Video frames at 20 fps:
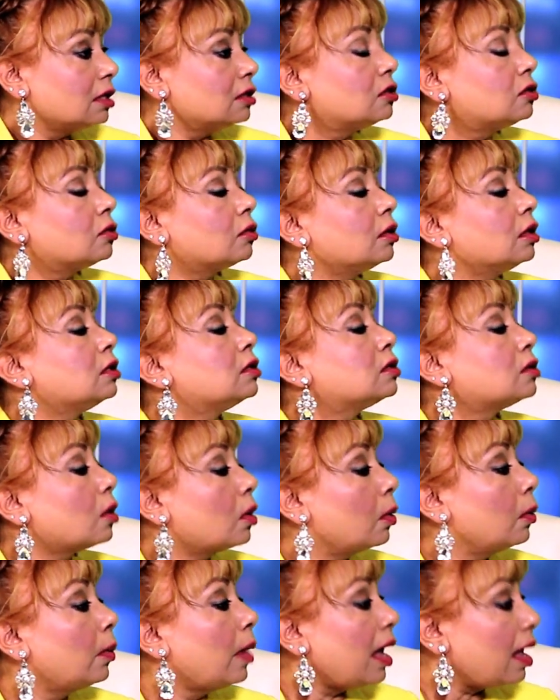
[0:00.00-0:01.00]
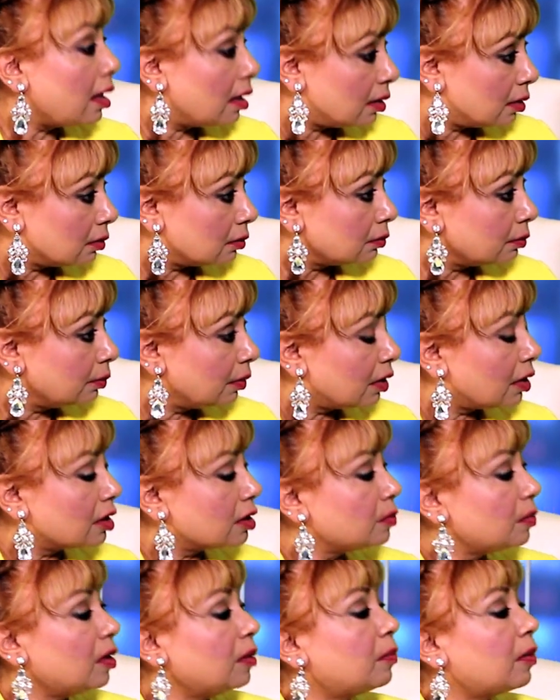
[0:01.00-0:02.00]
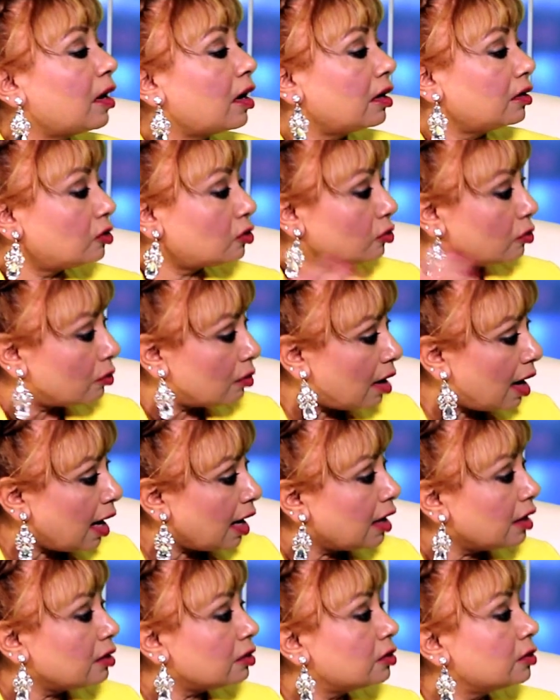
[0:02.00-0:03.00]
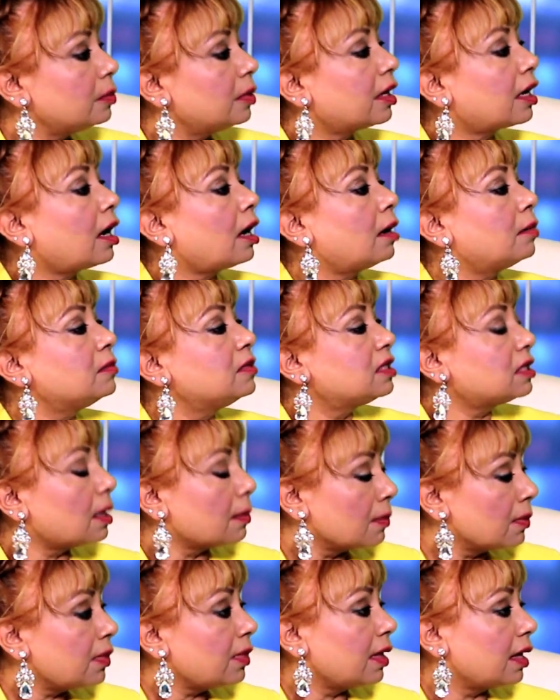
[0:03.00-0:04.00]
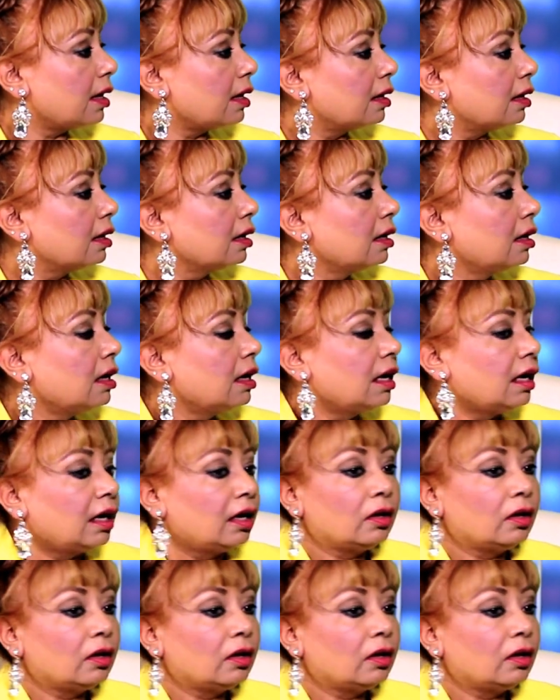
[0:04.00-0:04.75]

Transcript: is doing so well because mm -hmm. people are trying to become something mm -hmm.